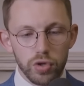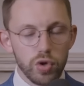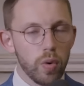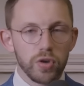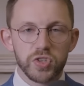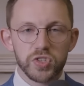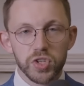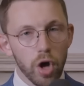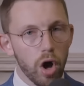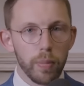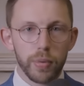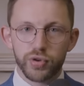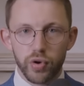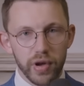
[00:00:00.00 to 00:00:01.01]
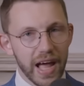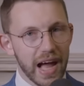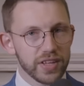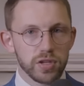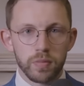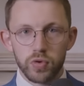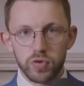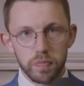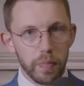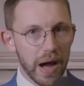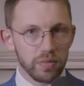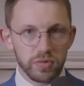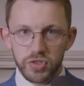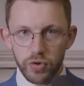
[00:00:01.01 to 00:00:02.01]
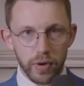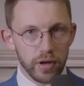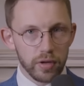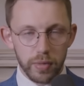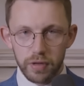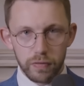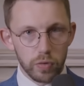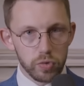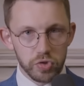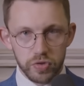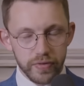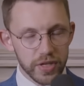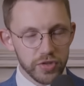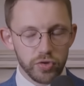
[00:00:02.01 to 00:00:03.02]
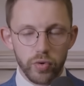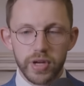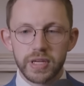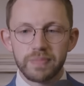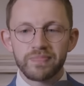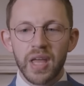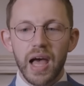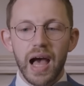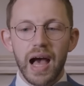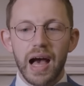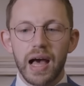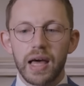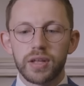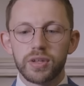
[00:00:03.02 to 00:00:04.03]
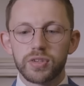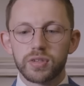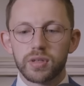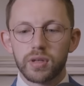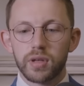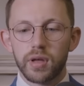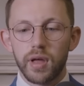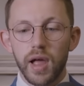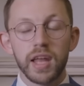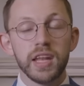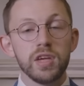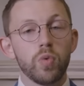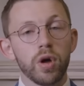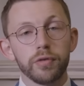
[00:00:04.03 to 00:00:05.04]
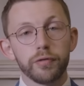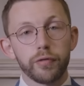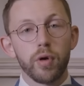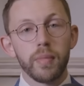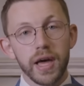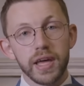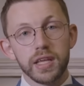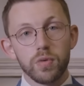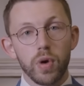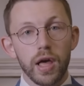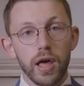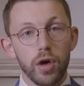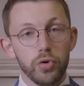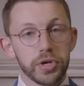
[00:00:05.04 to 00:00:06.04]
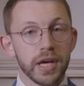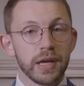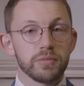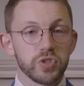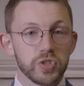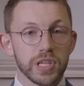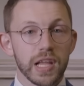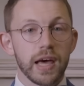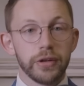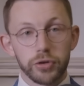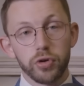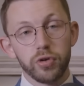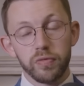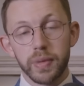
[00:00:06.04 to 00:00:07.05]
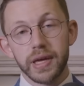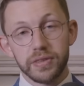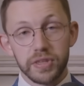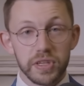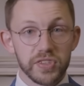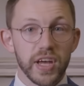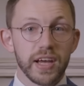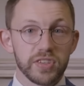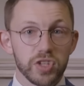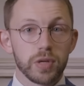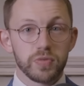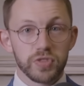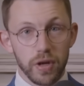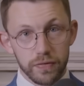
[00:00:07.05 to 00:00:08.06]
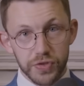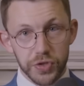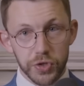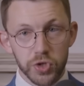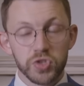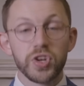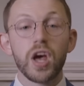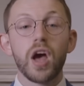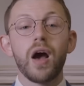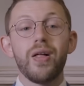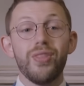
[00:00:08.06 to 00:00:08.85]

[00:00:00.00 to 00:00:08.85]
you are just an arbitrary atom who's bounced around by the forces of history, and anyone from anywhere who came to this land could have made the exact same set of decisions.